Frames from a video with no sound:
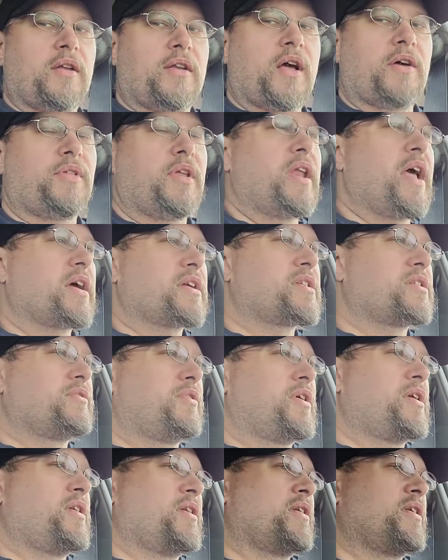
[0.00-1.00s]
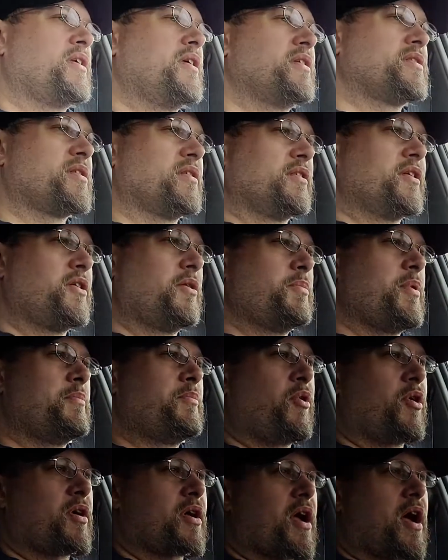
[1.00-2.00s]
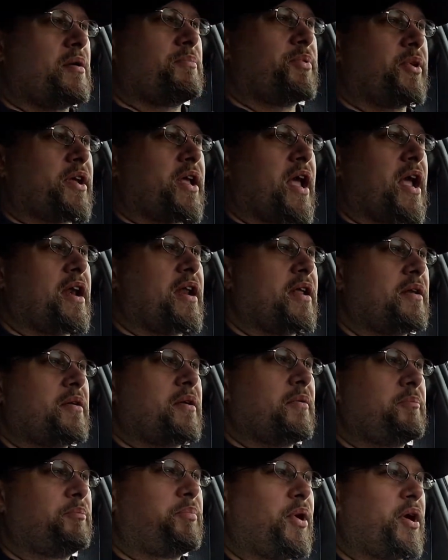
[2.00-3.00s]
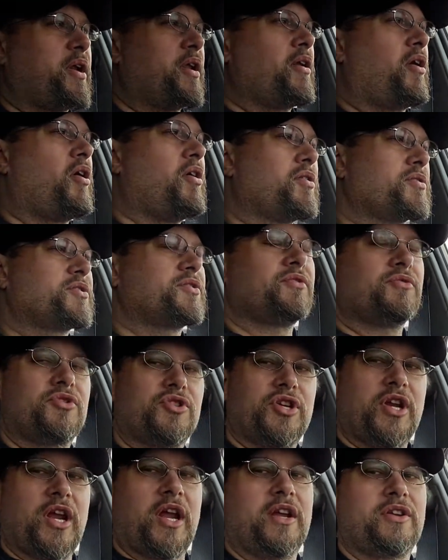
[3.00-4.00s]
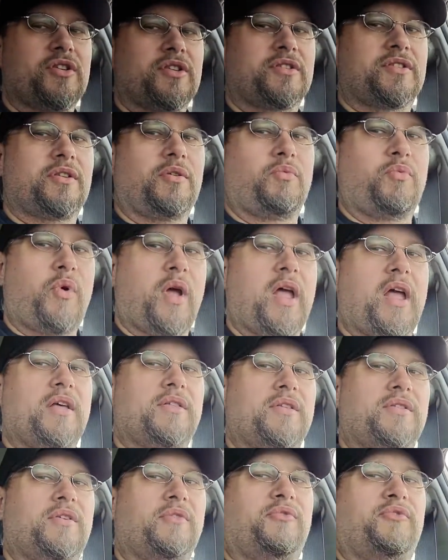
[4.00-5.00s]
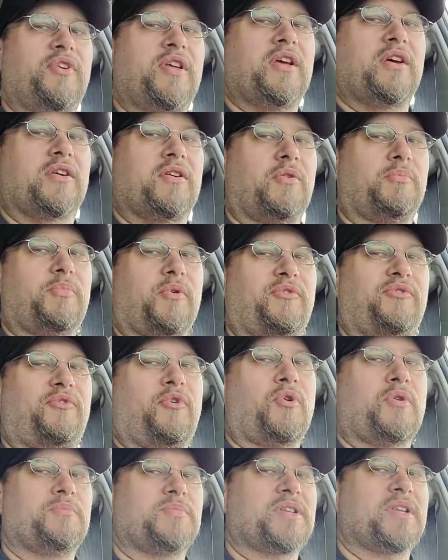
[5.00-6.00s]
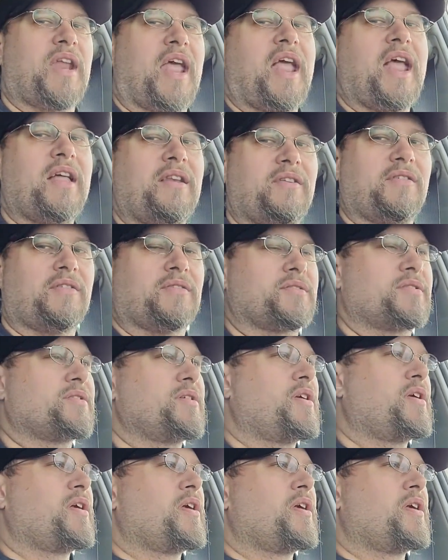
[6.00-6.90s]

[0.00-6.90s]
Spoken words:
Now the next one is a little bit more complicated, but it also changes the way that the vehicle performs and handles.